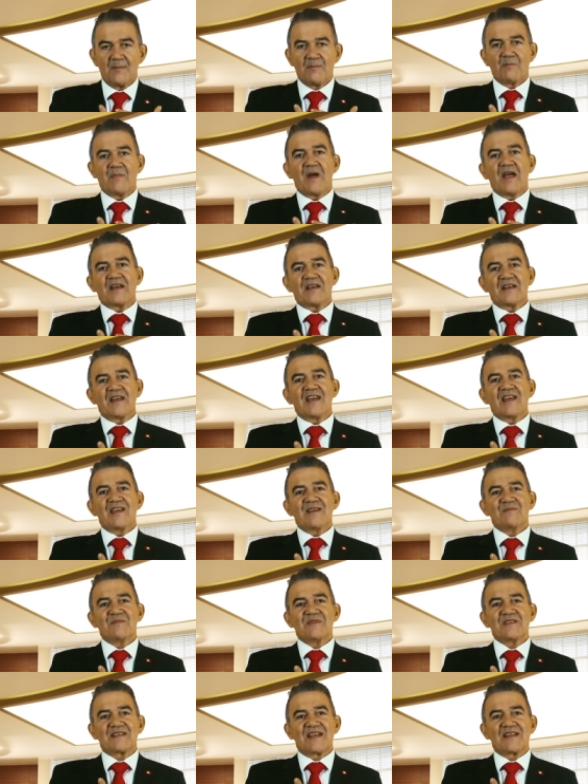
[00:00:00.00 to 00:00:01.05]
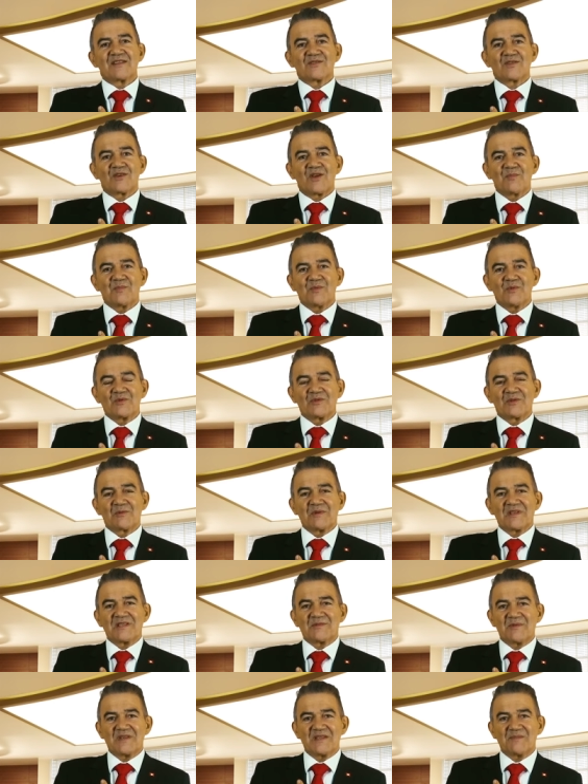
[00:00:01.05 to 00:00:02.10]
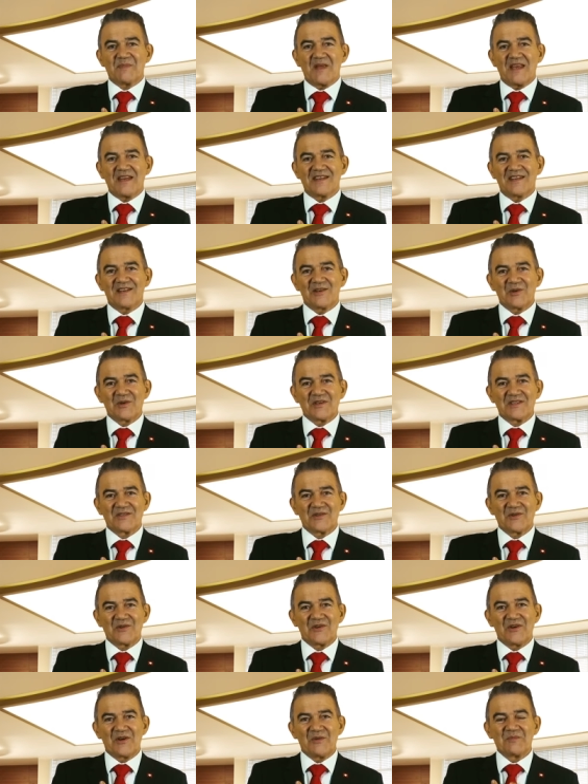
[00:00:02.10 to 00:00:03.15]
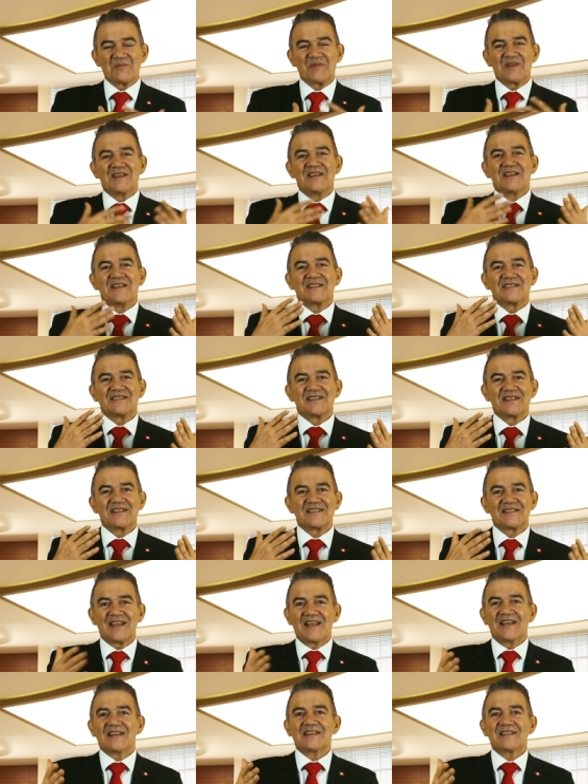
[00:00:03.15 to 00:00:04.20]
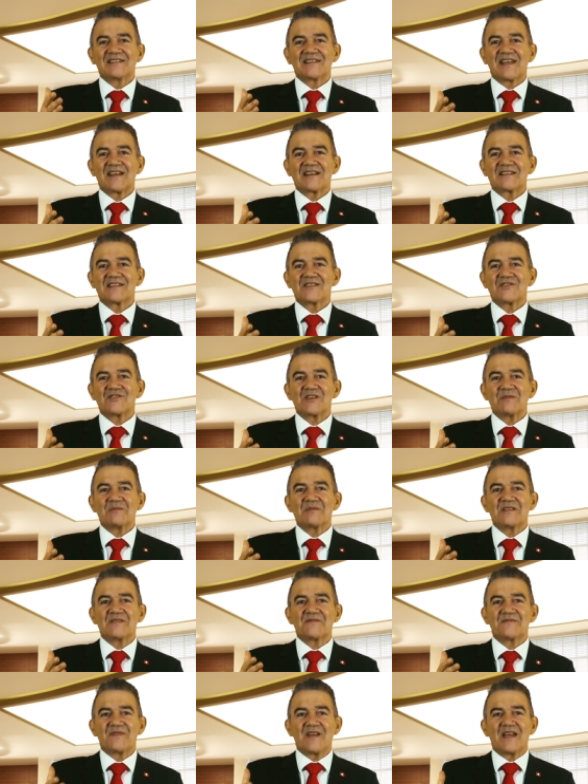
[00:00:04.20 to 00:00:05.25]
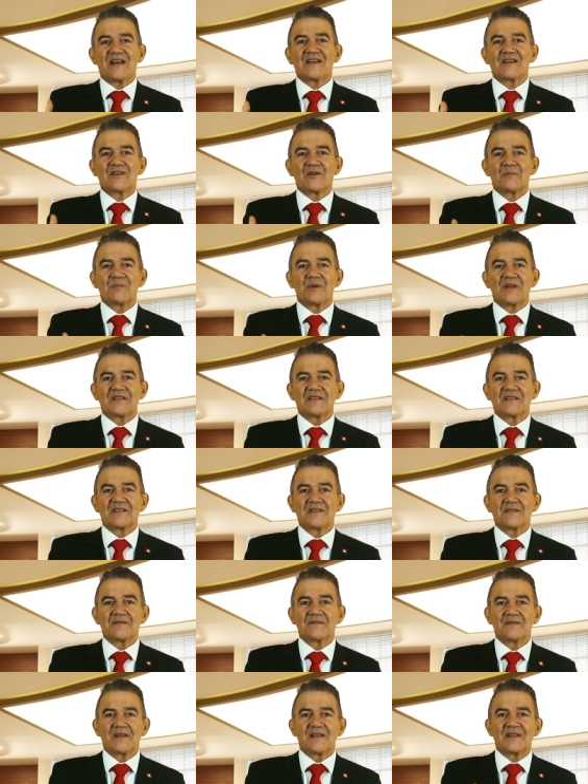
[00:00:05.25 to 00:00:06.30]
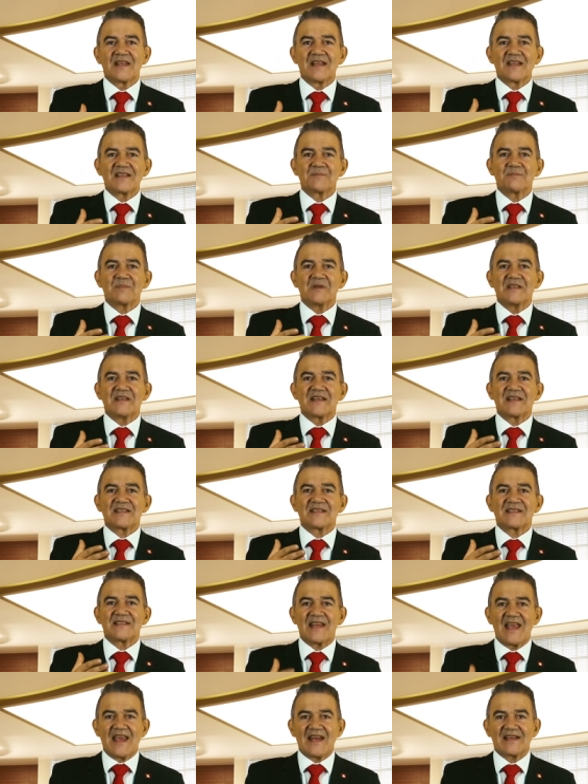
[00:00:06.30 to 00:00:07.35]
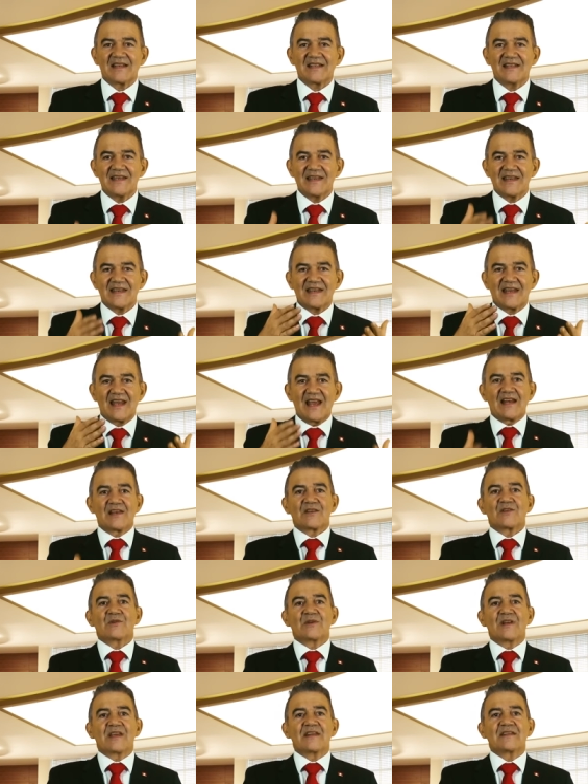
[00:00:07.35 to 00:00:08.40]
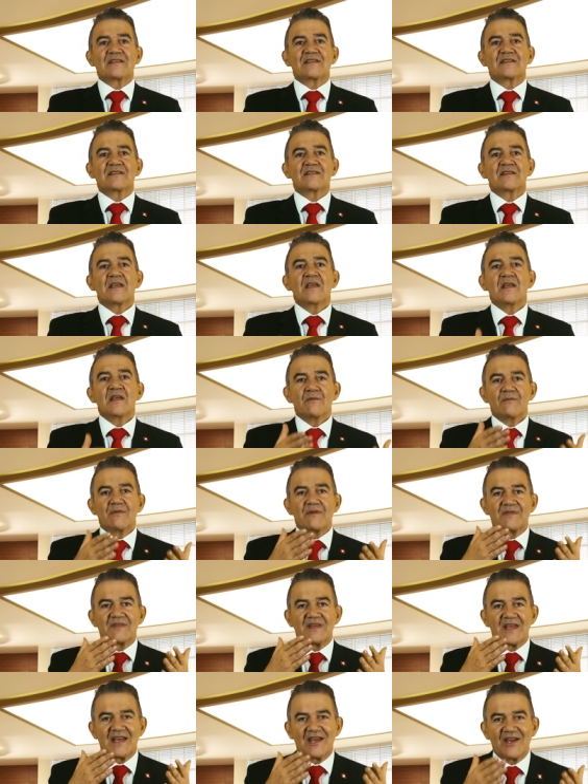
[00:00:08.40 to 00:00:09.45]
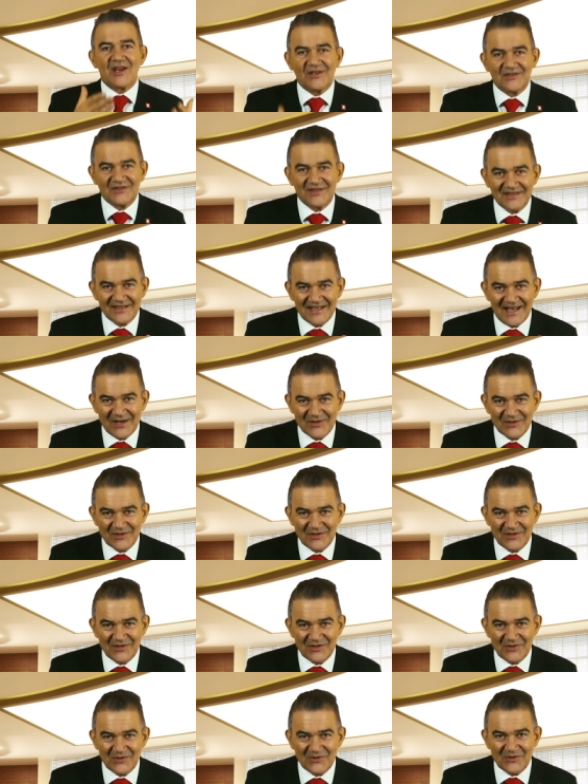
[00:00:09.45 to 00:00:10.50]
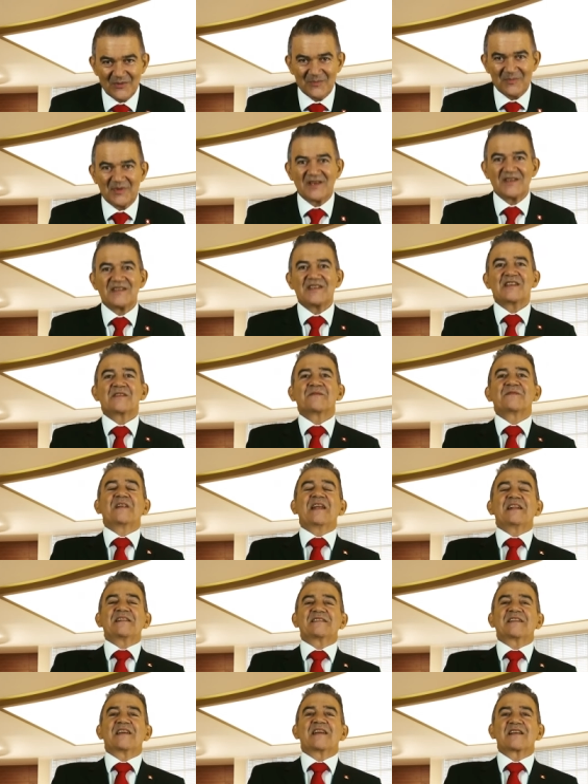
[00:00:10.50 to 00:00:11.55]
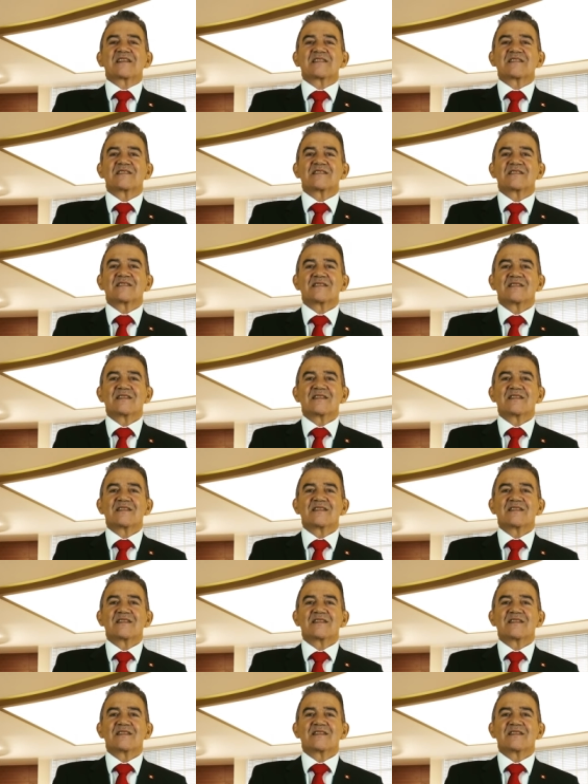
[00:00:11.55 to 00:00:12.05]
My name is Enzo Caputo with SwissBankingLawyers.com. The Italian tax regime is very competitive and has been exactly calculated with the 100,000 euro per year flat tax.